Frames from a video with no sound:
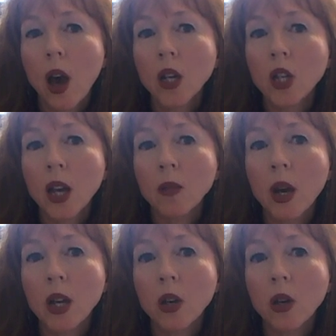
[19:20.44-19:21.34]
I tell
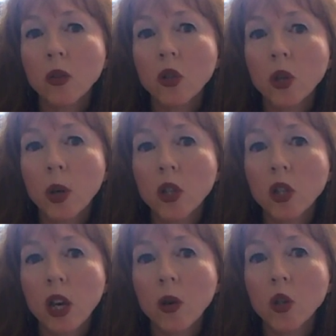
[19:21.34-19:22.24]
my dolls to
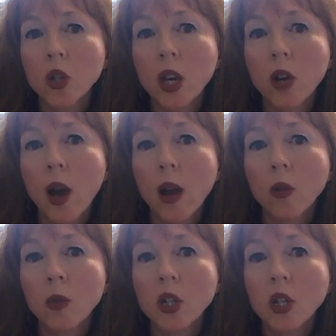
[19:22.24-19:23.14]
extinguish their
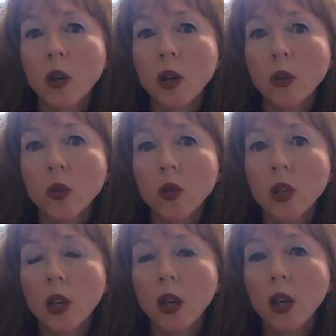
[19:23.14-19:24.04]
crayon
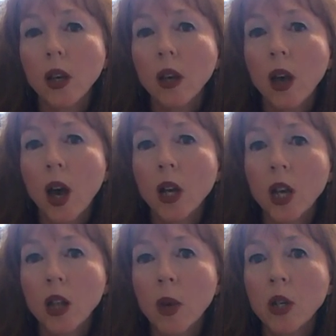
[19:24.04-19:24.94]
materials. I
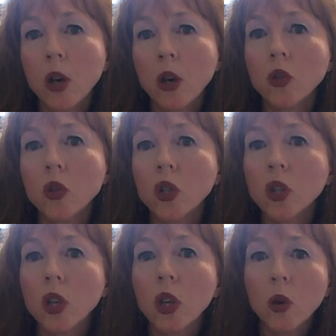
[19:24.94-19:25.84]
tell my dolls to
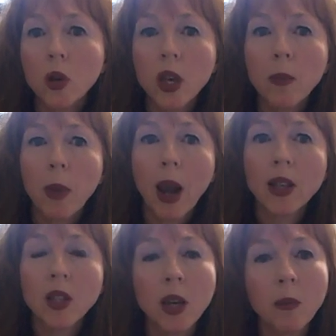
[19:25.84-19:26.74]
secure their
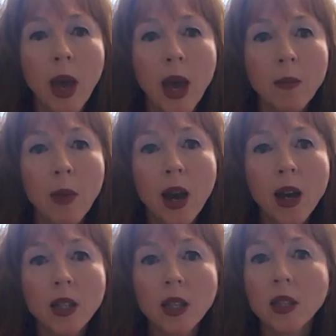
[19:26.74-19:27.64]
plastic bag
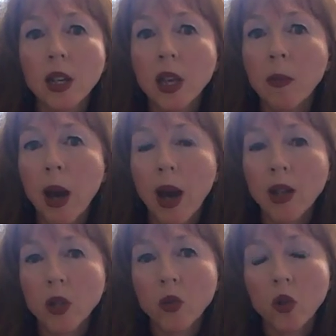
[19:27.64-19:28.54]
masks and their
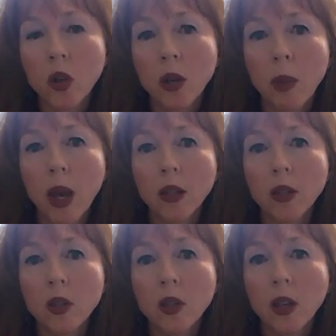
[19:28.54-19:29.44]
parcel string
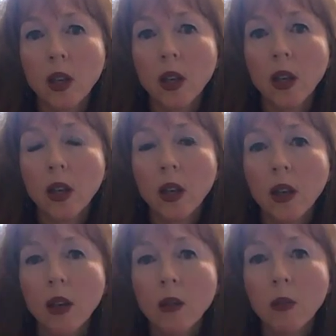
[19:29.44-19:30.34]
belts.
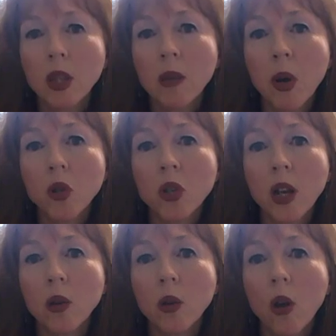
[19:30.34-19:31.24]
But they're
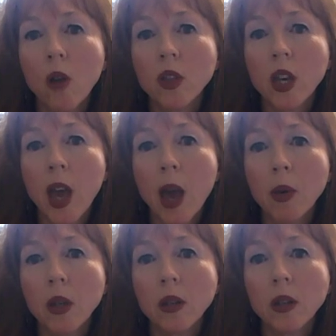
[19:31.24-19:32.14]
mostly all over the
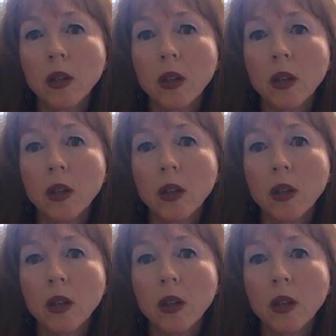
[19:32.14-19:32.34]
cabin.